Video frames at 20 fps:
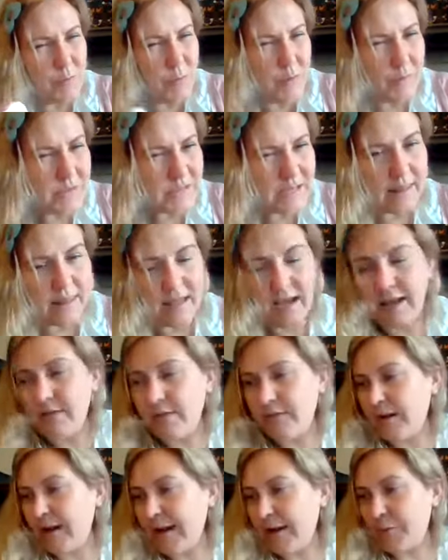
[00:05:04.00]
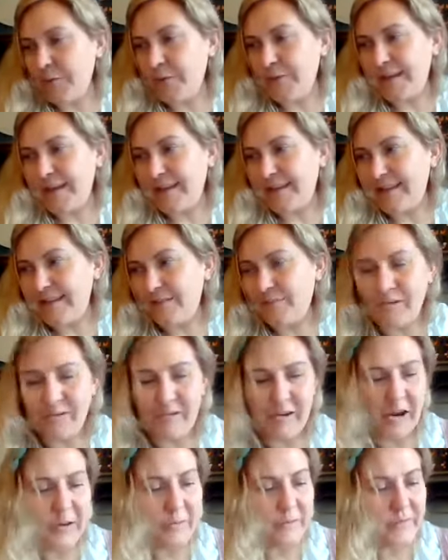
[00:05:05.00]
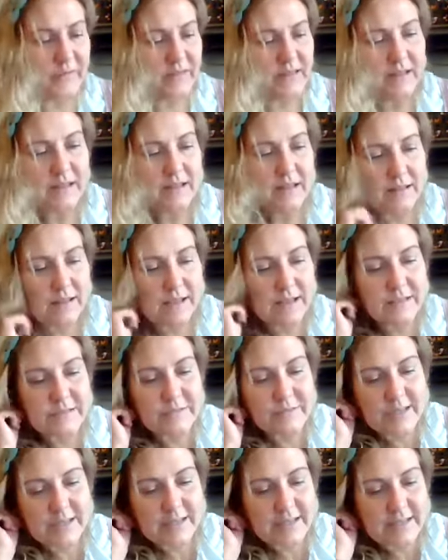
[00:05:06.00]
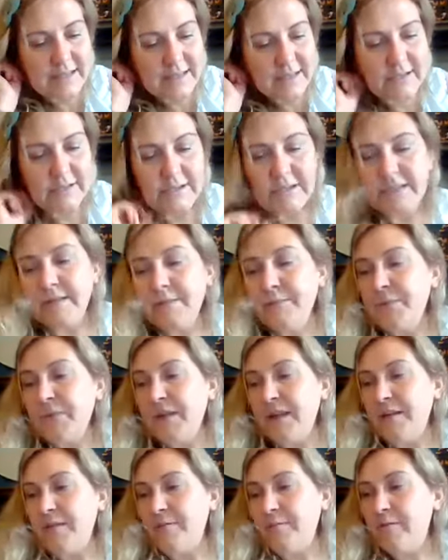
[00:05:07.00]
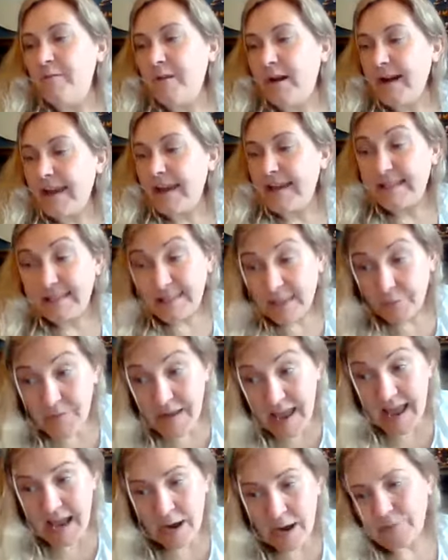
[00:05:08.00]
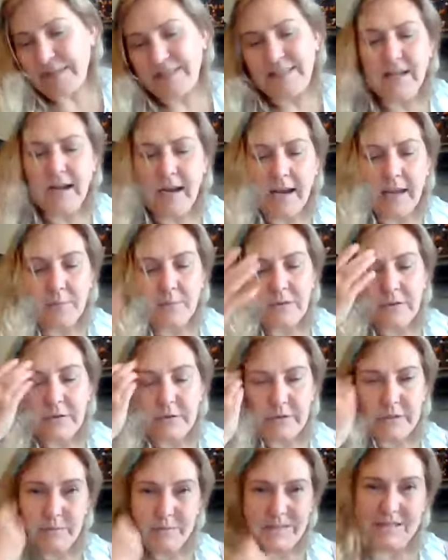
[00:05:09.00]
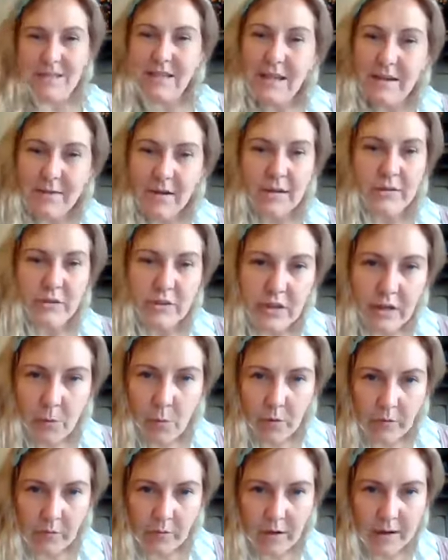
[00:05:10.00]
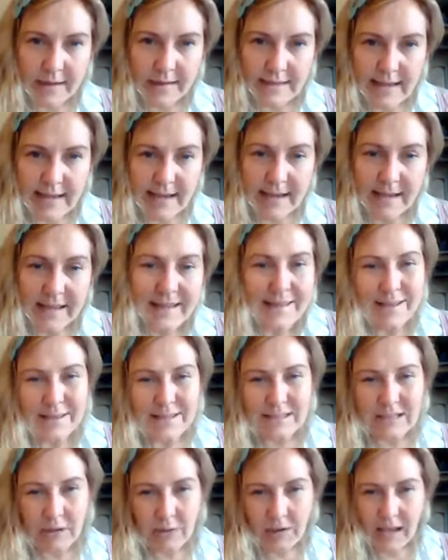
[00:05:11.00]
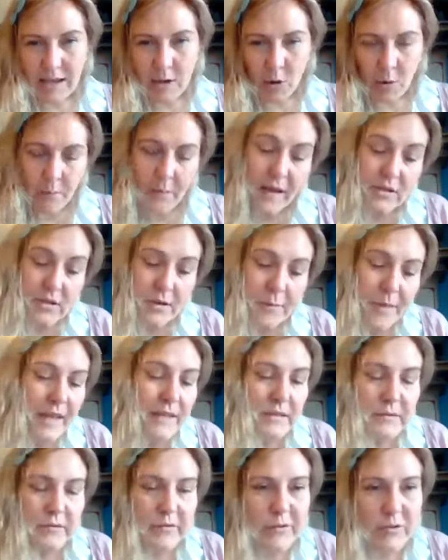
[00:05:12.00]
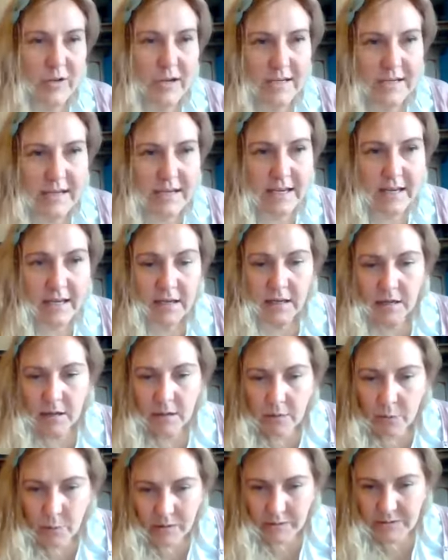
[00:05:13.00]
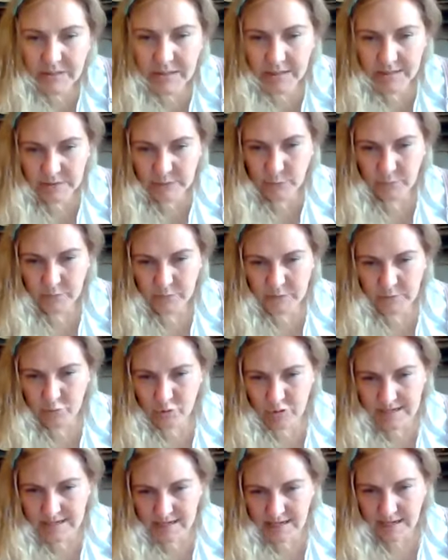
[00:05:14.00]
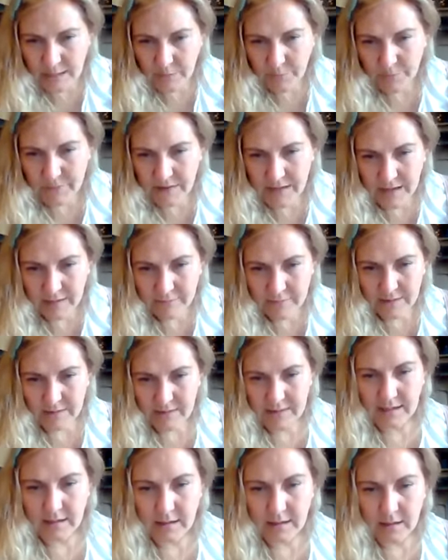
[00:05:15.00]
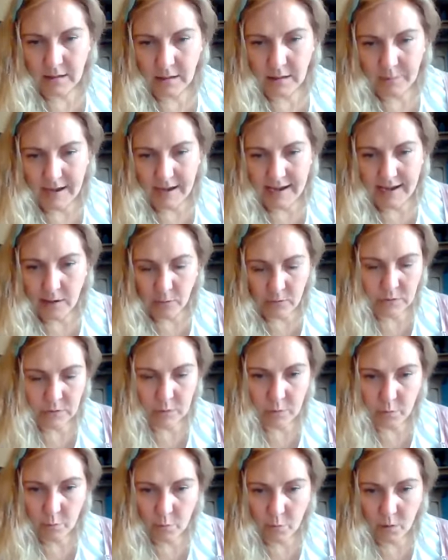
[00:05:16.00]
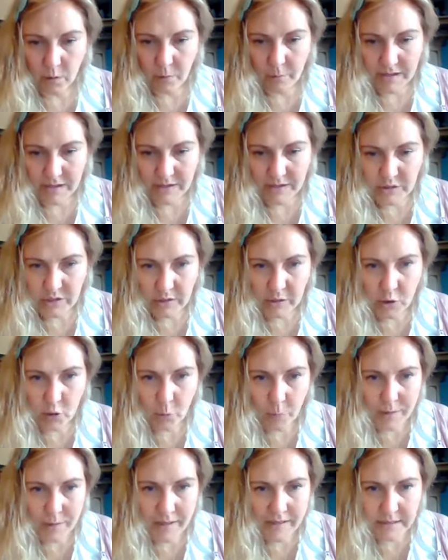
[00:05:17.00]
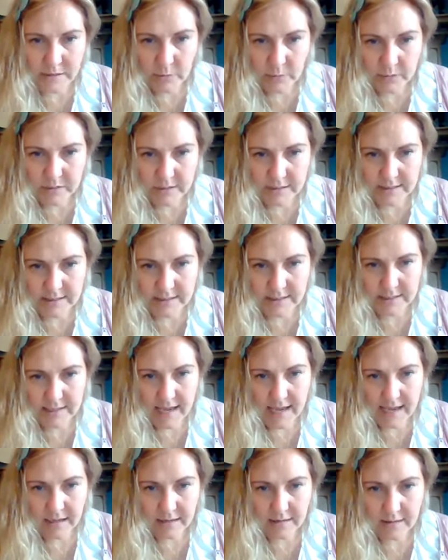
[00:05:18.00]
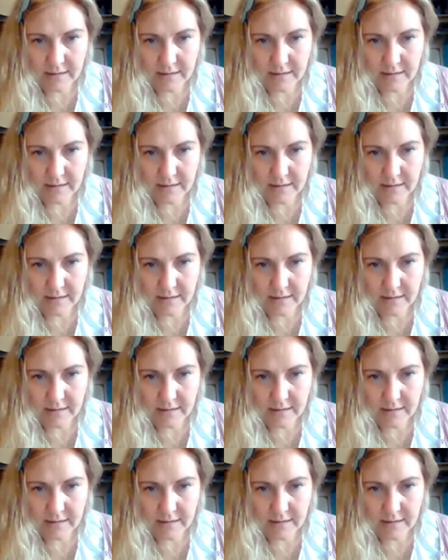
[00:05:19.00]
remember to get that in the right order tomorrow. That's really good. Right, so now it's time to do some serious year one writing. So get your magic pencils ready. And whilst I sort the screen out, have a think about what magic your pencil does today.